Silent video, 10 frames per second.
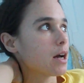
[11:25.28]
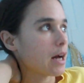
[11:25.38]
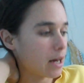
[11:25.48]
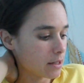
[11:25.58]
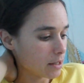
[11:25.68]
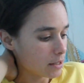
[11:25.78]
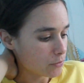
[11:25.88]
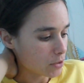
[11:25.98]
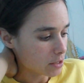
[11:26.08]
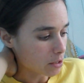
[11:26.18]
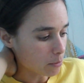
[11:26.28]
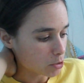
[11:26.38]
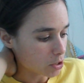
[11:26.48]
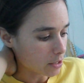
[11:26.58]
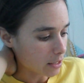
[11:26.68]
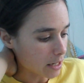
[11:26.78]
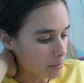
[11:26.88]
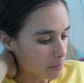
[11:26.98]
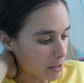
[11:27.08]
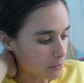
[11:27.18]
And it's the assumption that
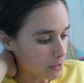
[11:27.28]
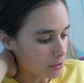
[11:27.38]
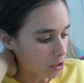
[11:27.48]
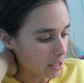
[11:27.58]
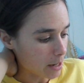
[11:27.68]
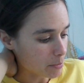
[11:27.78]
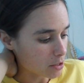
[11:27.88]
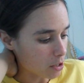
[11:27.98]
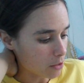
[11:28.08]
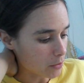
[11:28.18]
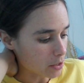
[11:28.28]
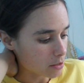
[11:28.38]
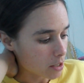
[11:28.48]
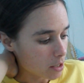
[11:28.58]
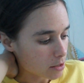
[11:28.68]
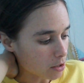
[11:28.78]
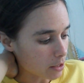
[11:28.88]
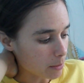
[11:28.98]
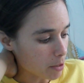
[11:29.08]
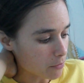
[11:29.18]
claiming benefits only happens to others,
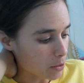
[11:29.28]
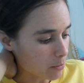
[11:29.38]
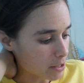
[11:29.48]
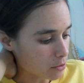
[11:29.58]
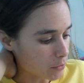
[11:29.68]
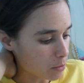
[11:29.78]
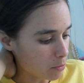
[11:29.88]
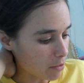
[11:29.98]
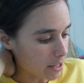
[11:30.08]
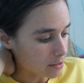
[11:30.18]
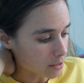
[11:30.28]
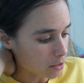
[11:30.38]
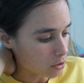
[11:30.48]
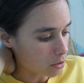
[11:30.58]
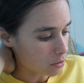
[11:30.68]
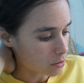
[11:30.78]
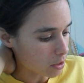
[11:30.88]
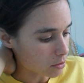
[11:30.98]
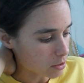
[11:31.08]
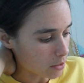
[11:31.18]
slightly apart from the rest of human race, and who
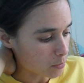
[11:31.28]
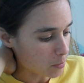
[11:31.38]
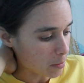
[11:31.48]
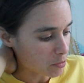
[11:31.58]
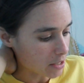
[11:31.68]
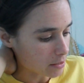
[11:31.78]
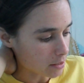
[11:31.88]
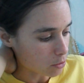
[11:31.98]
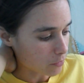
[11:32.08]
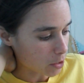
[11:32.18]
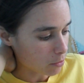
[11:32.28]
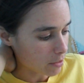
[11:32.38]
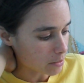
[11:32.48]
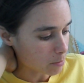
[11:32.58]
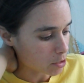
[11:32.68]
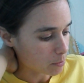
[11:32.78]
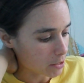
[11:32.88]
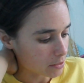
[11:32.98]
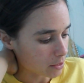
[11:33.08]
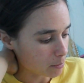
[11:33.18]
don't deserve to be represented, although already most
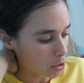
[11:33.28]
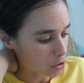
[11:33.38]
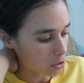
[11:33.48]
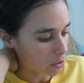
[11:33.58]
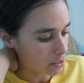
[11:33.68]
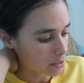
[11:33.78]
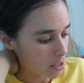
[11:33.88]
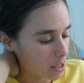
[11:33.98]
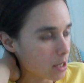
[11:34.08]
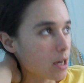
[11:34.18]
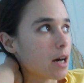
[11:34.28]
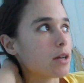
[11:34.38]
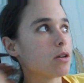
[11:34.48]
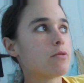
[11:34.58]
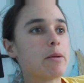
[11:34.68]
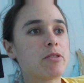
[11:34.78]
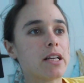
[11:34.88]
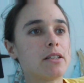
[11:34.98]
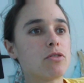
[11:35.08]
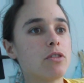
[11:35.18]
politically marginalised and
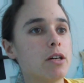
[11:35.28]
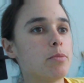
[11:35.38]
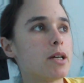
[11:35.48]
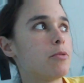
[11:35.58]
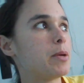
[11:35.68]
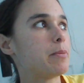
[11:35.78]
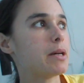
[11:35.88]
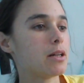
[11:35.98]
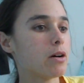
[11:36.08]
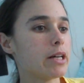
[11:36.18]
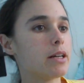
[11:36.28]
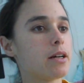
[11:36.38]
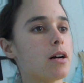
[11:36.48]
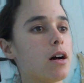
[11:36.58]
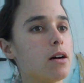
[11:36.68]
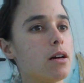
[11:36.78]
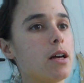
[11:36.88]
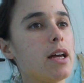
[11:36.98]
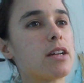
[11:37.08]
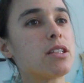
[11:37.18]
unrepresented group. It would be a bit like...
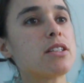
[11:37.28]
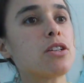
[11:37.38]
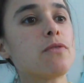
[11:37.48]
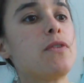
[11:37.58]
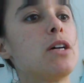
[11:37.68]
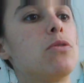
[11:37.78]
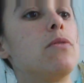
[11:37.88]
because it does feel...